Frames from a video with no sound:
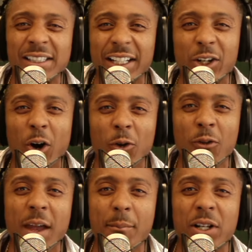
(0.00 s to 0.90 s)
garner
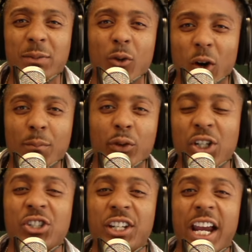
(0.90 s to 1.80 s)
that much more
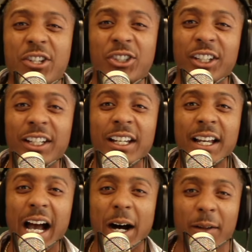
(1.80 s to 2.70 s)
appreciation
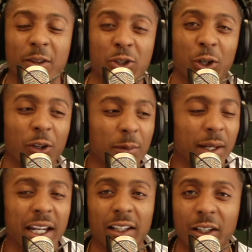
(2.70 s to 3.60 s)
out of the journey
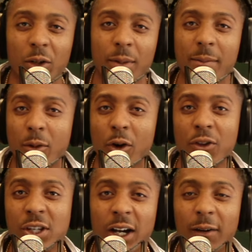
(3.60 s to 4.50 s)
being a little bit more
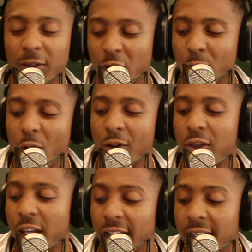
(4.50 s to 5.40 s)
tough, a little more
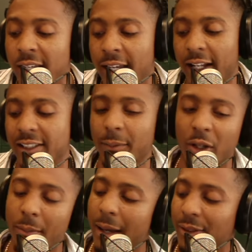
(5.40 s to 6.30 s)
thick. Hit us up
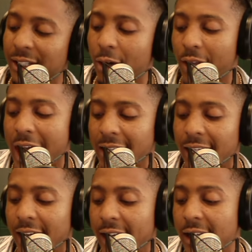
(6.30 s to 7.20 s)
on the Baptist Health
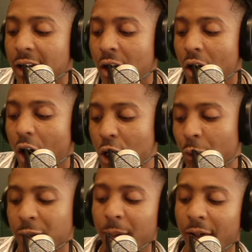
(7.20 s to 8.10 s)
Hotline. Are
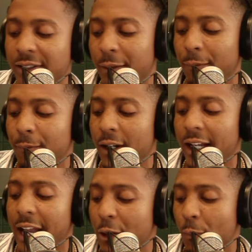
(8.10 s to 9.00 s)
you experiencing foot
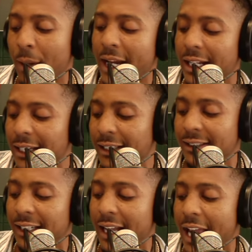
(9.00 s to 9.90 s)
and ankle pain and need to
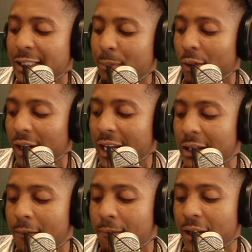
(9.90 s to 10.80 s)
see an expert in
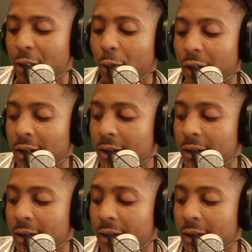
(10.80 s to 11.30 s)
the field?